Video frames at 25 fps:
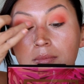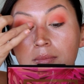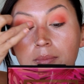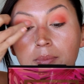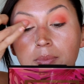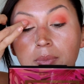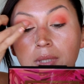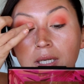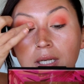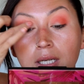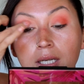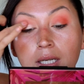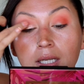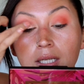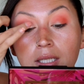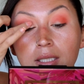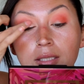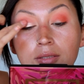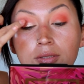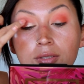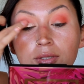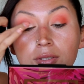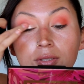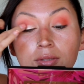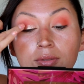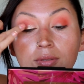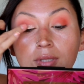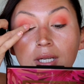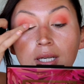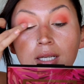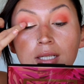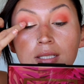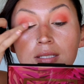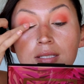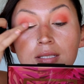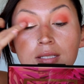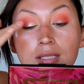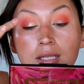But do you
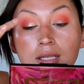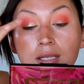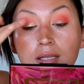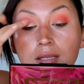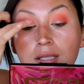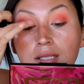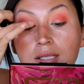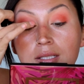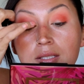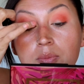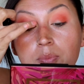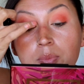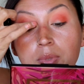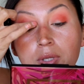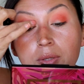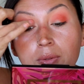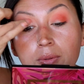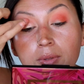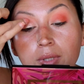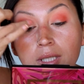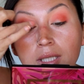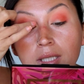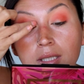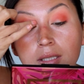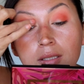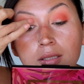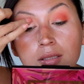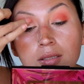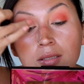guys see this beauty?